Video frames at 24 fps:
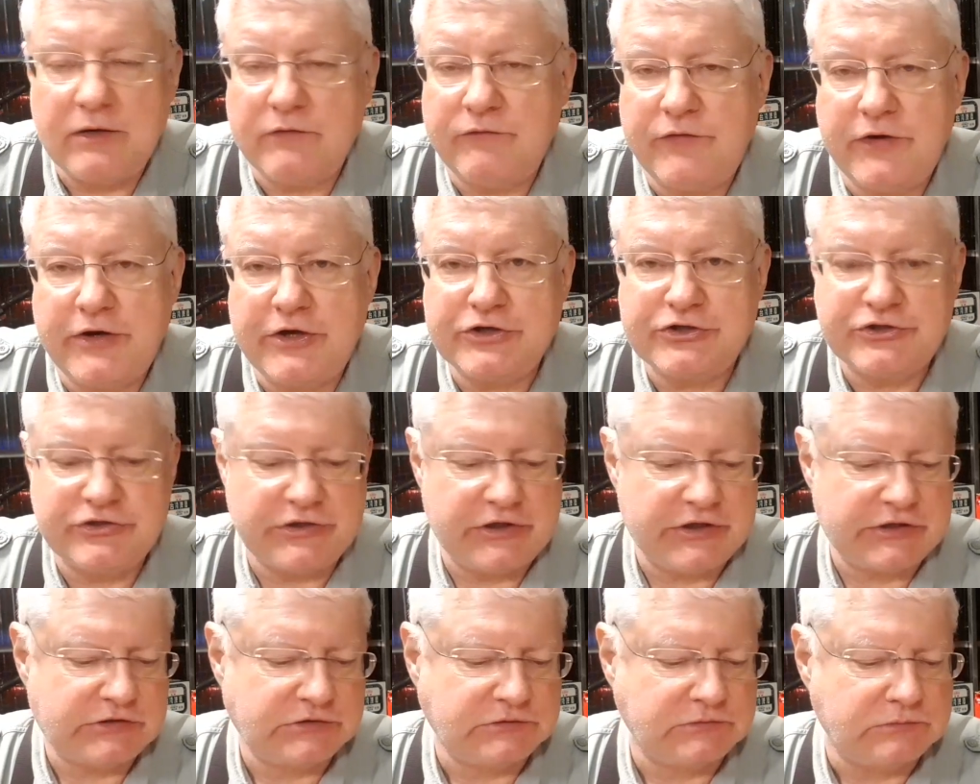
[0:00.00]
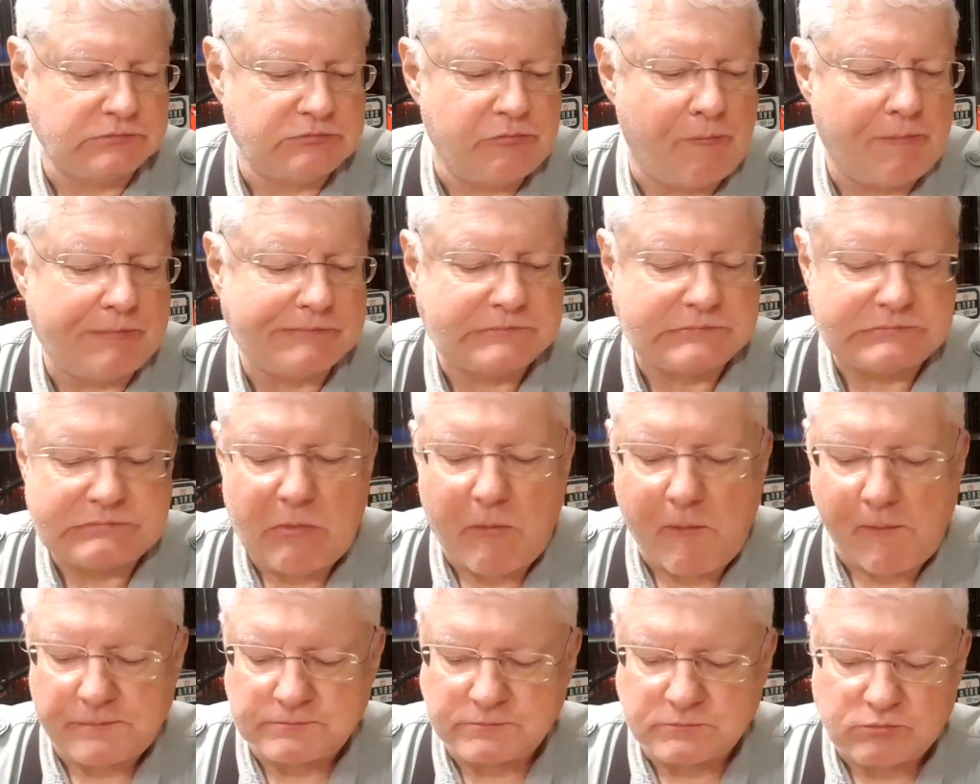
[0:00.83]
to finish this.
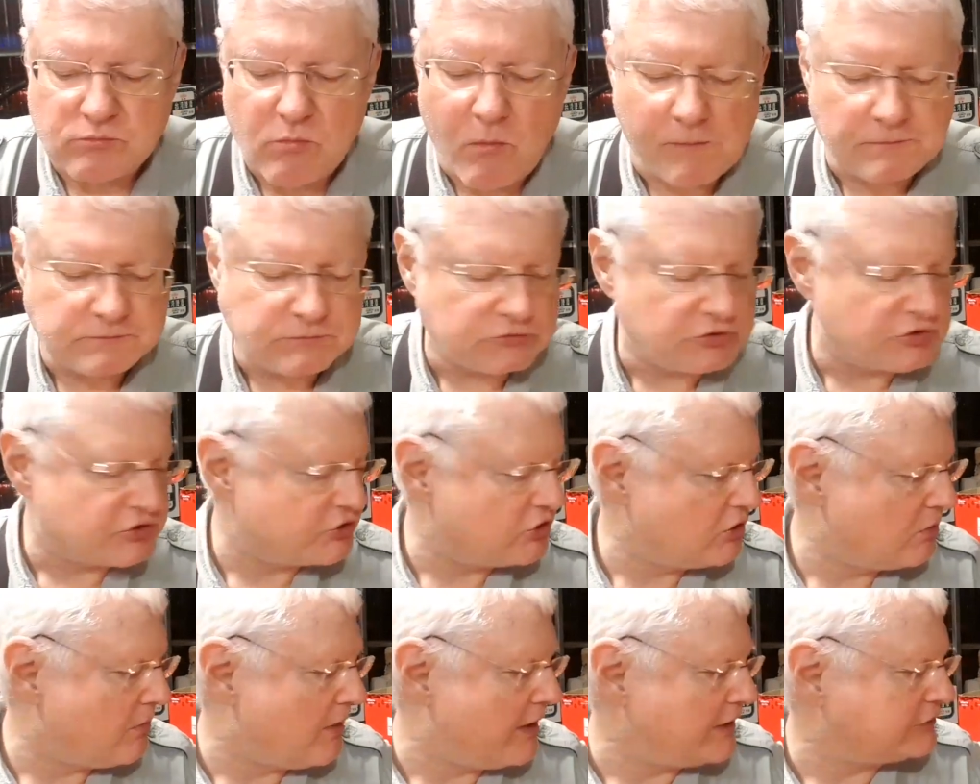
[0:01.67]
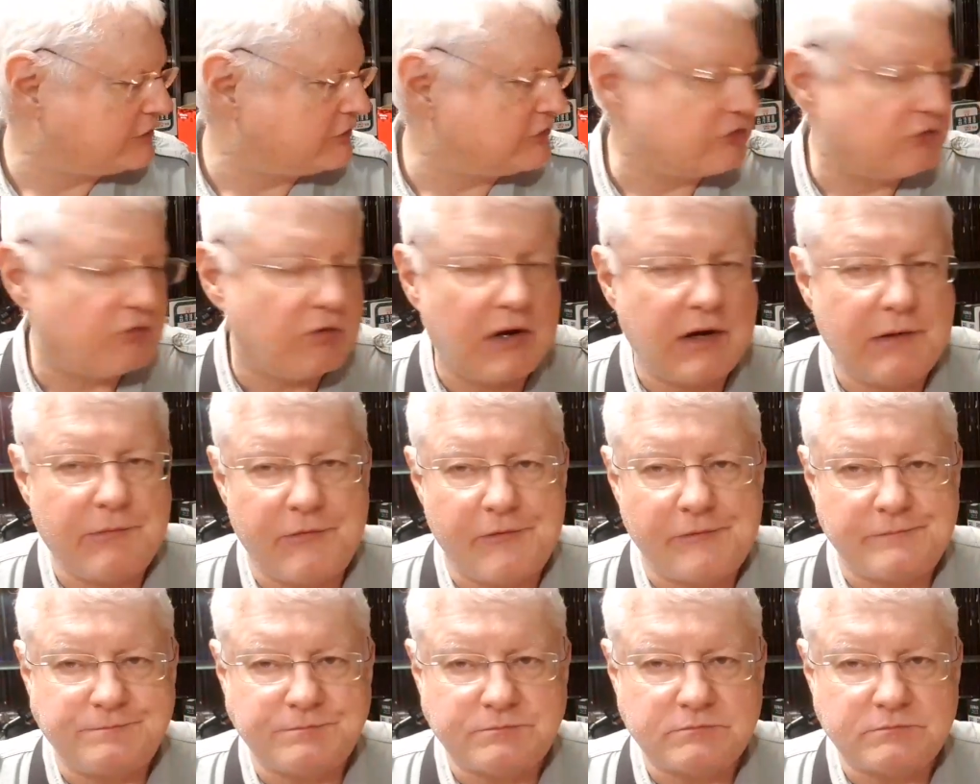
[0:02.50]
It's too much, incredible.